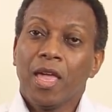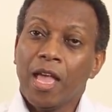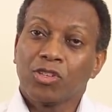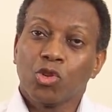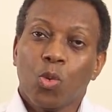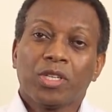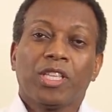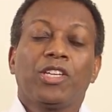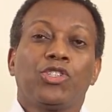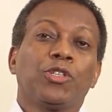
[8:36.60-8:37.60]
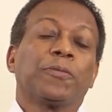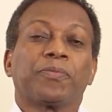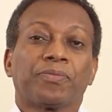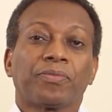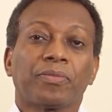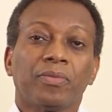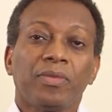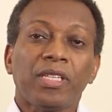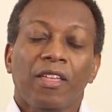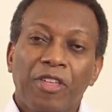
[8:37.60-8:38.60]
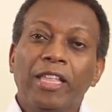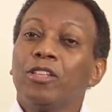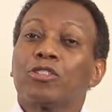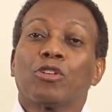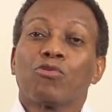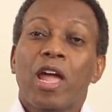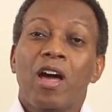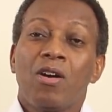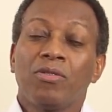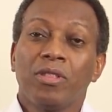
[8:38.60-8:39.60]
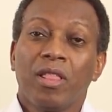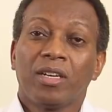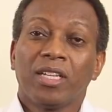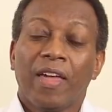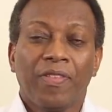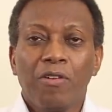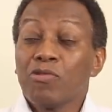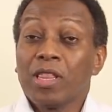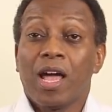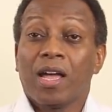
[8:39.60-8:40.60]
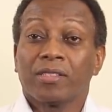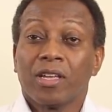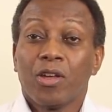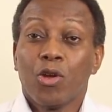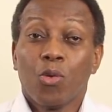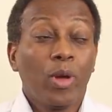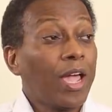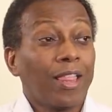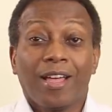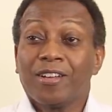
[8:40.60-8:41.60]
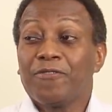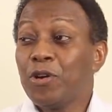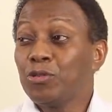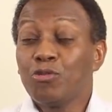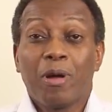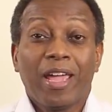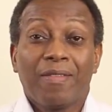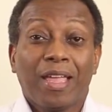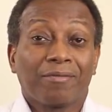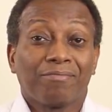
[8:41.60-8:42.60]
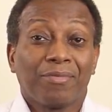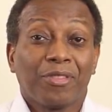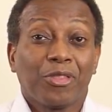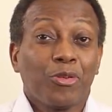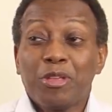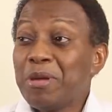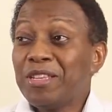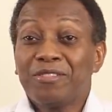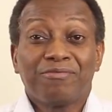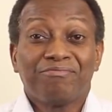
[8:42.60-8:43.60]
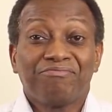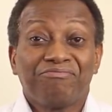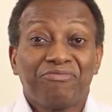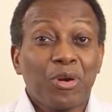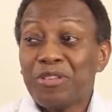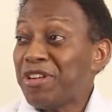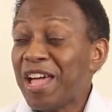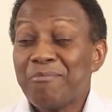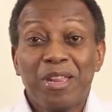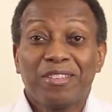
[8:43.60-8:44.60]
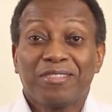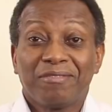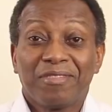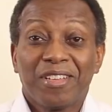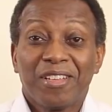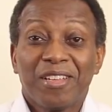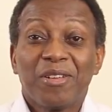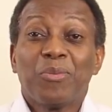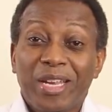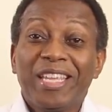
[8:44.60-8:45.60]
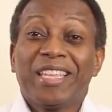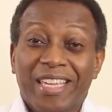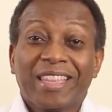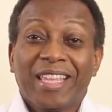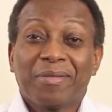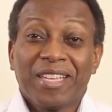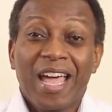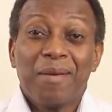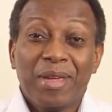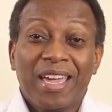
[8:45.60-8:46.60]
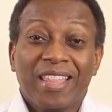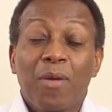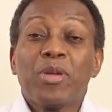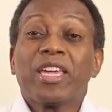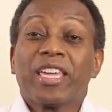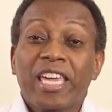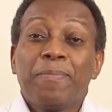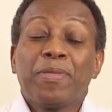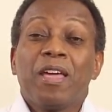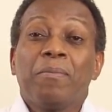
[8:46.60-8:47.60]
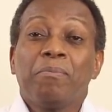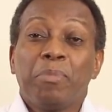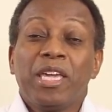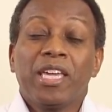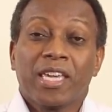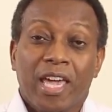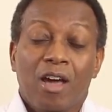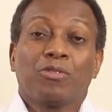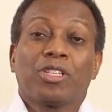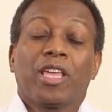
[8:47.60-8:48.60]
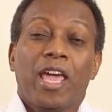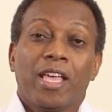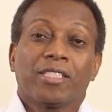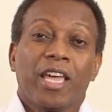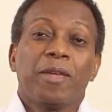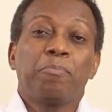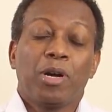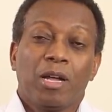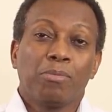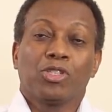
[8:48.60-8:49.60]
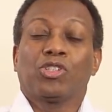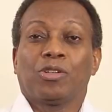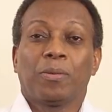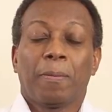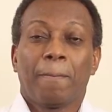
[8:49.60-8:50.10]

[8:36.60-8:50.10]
And so what do? They looked around and they realized we got a lot of folks who might have like 30 minutes, 45 minutes. We need to get that time in and we can keep them being counted as a publisher.